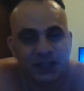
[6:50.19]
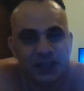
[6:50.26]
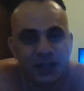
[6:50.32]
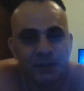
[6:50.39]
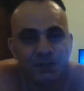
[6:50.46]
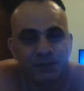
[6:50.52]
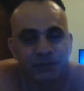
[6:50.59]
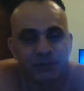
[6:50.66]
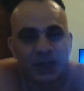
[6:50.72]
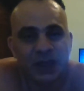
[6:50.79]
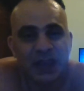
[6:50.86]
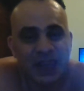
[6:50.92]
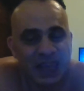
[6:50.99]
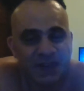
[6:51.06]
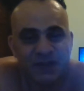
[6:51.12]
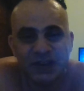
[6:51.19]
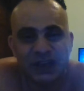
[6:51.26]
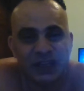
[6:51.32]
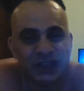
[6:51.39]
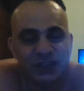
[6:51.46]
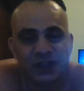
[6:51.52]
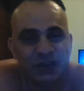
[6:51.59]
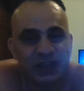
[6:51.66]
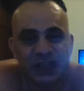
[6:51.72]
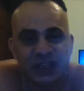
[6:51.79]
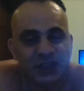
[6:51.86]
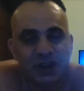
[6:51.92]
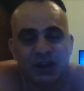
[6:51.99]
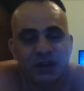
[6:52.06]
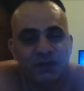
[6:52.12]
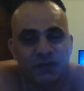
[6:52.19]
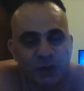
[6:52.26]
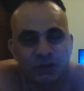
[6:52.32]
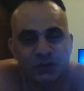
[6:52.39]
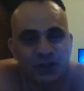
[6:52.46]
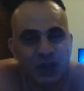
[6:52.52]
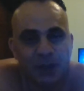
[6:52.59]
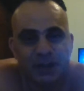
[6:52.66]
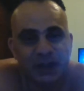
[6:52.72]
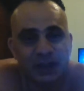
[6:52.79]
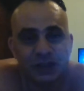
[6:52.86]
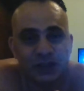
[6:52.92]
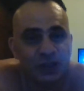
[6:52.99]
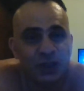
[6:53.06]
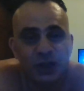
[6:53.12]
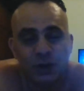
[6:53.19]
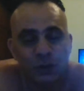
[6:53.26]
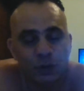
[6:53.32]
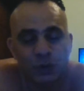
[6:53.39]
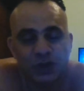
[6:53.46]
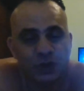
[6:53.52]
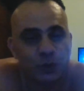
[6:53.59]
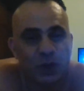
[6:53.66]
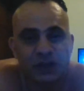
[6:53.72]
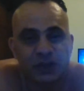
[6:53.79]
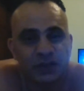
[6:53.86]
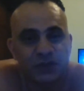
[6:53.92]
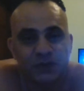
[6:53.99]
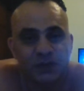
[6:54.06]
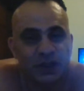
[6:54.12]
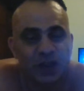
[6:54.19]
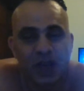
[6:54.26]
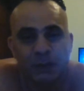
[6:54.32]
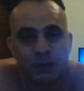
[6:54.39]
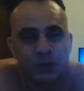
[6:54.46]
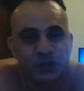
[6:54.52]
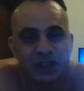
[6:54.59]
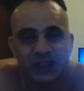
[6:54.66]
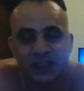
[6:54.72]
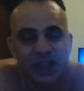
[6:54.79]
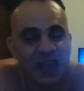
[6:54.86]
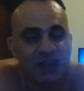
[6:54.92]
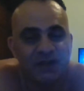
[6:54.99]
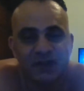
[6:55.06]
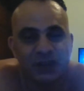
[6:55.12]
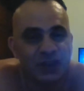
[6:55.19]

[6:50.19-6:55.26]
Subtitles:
So even these kind of votes coming into which ones of the couples they're saving,